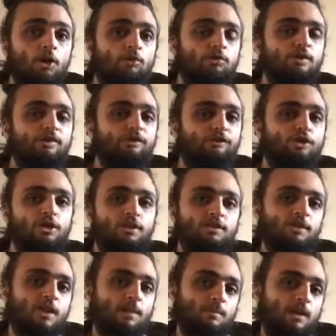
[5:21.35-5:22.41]
through this
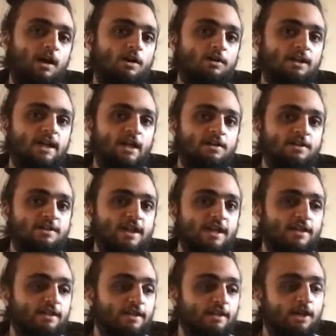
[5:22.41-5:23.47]
unit that I'm currently
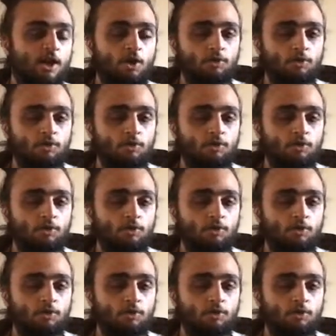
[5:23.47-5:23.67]
undertaking,